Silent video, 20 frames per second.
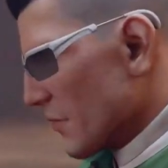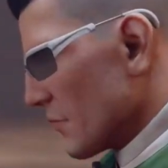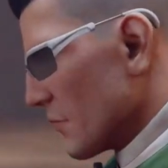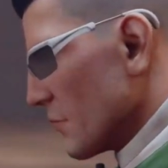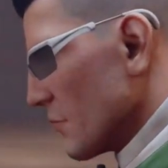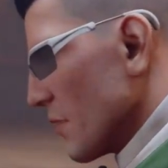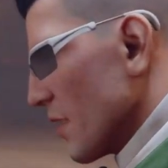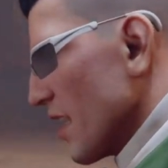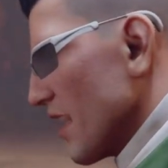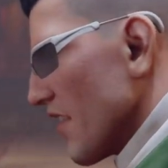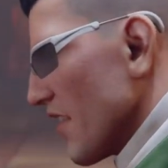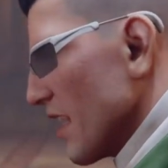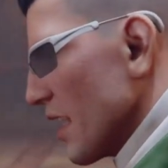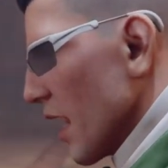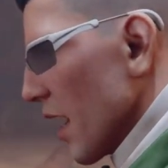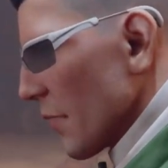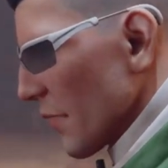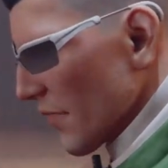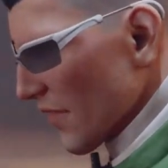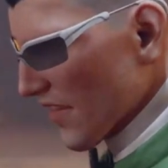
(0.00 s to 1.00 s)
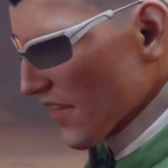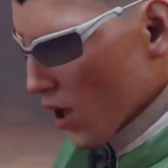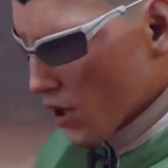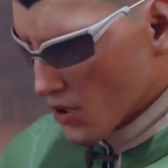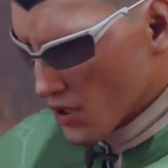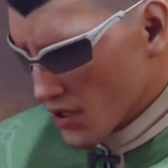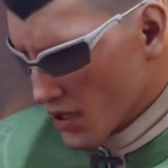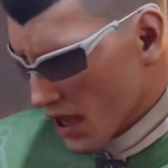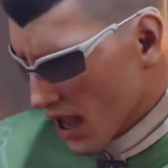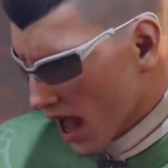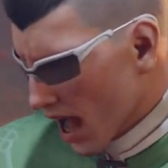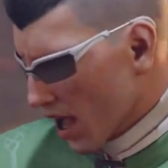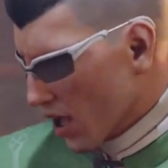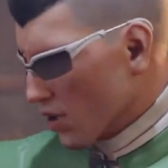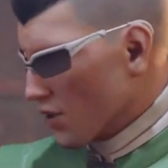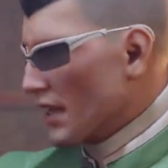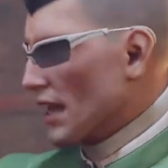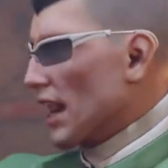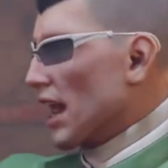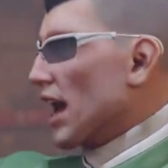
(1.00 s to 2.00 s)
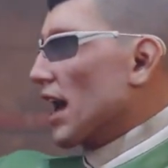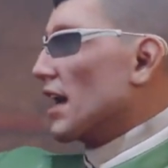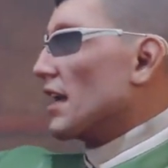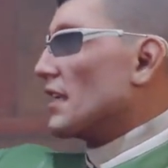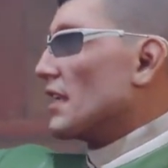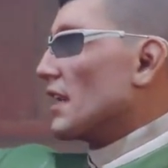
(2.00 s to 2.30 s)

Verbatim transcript: Give it up for Cloud and